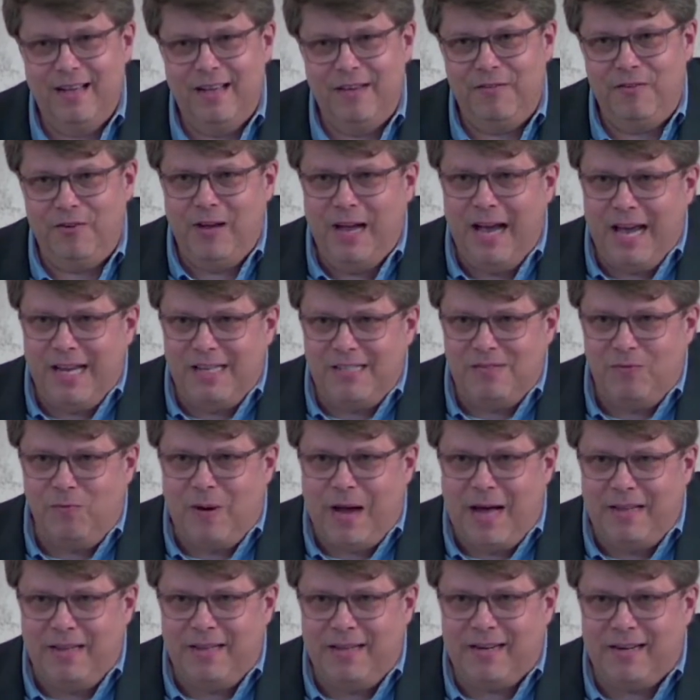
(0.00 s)
Have you guys
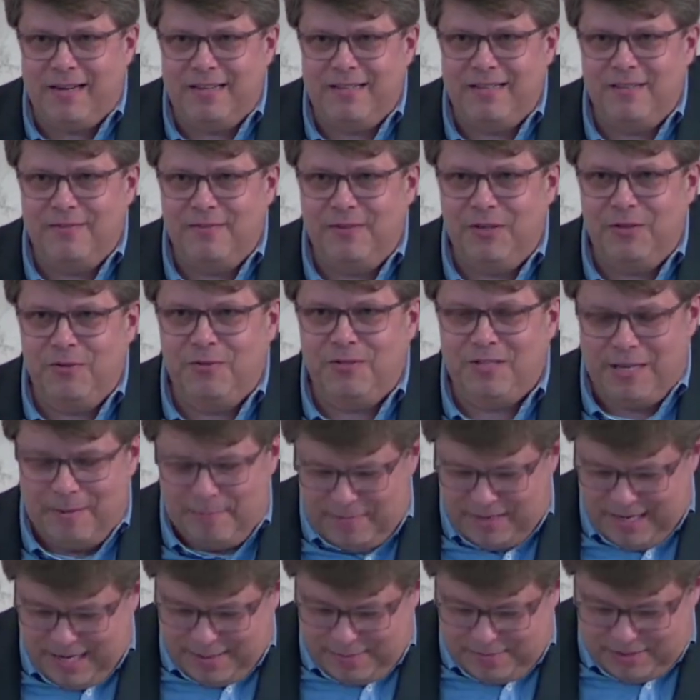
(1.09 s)
wondered, when you
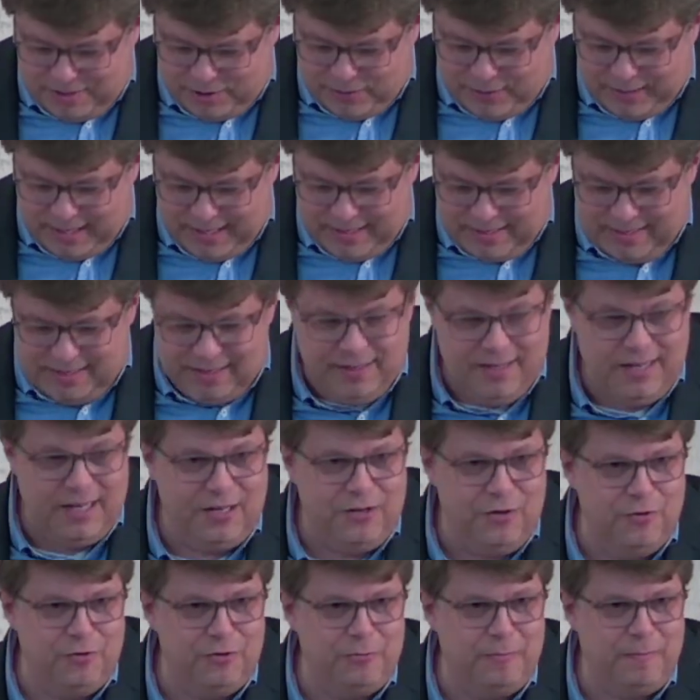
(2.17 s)
sometimes read in
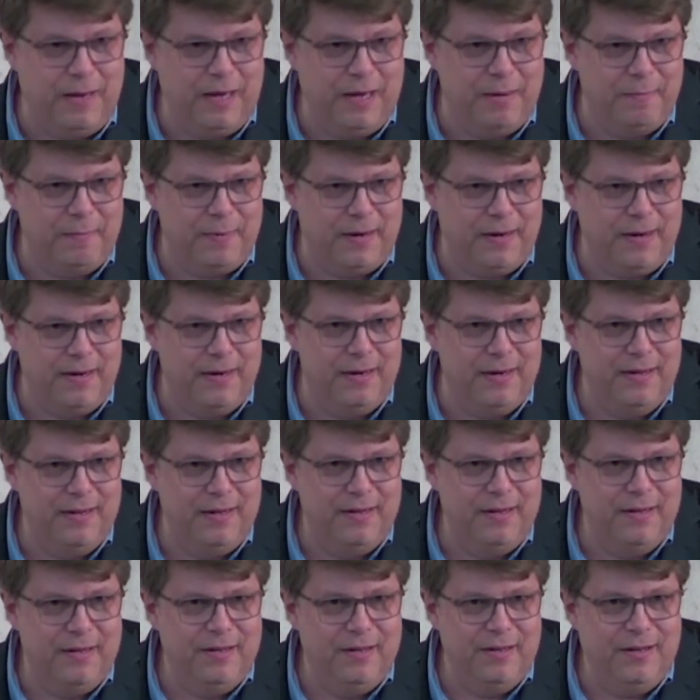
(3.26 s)
the newspaper,
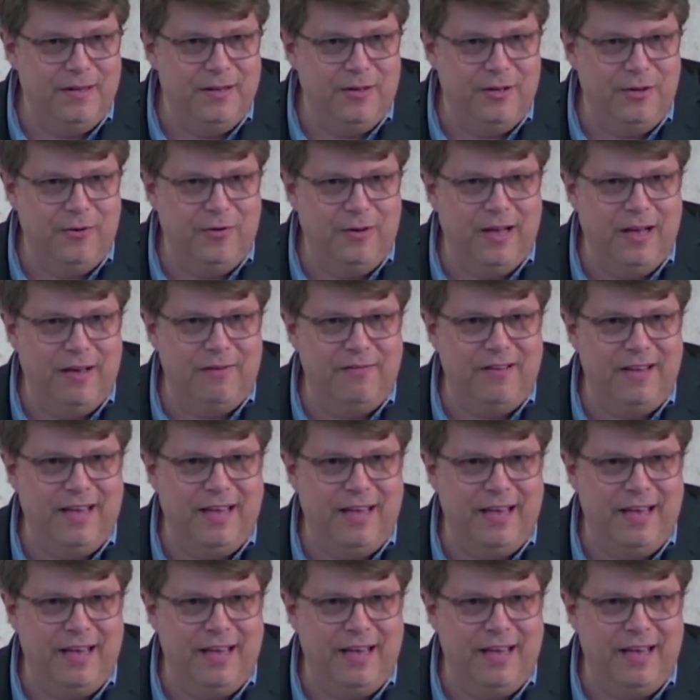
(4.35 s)
you have